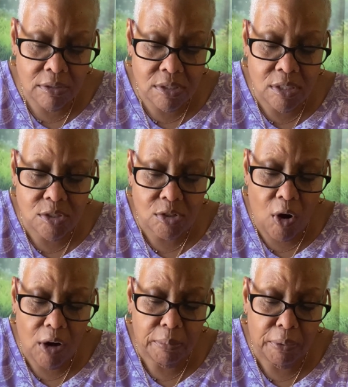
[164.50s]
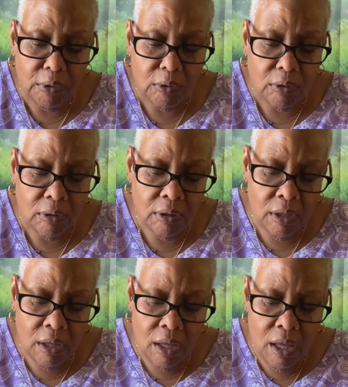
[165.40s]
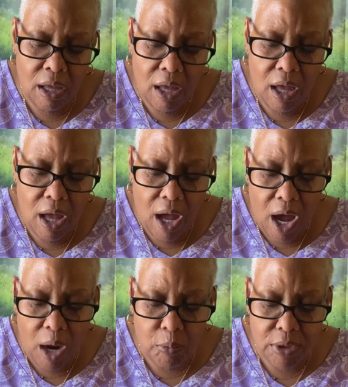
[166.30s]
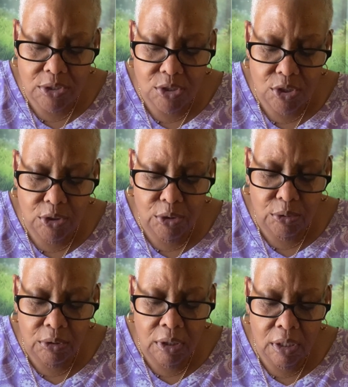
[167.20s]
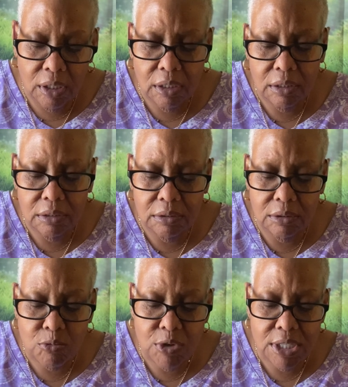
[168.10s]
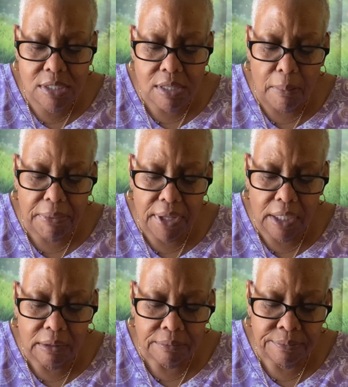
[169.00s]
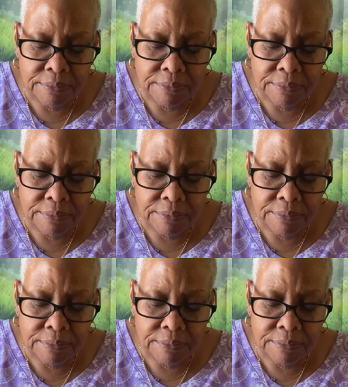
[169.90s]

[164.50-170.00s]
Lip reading: this card pull, I want to read something.